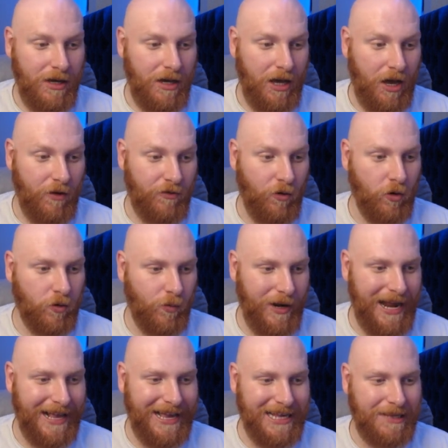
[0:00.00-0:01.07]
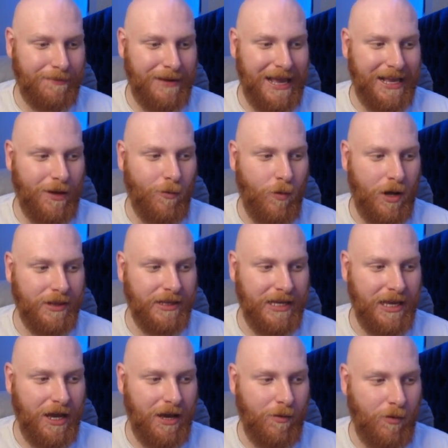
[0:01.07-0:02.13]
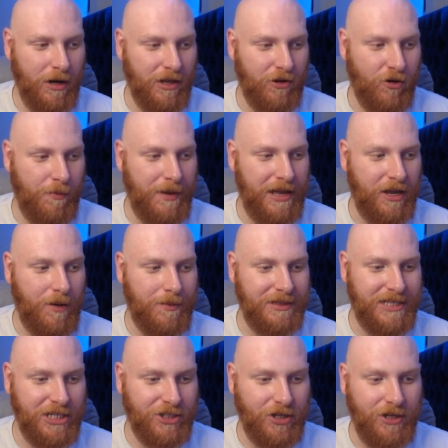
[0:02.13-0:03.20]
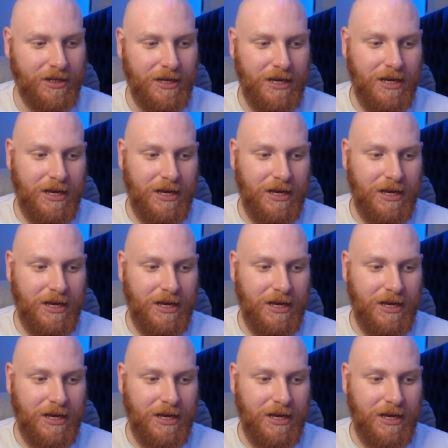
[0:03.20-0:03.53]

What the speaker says: Of course, Wydad Casablanca won the European competition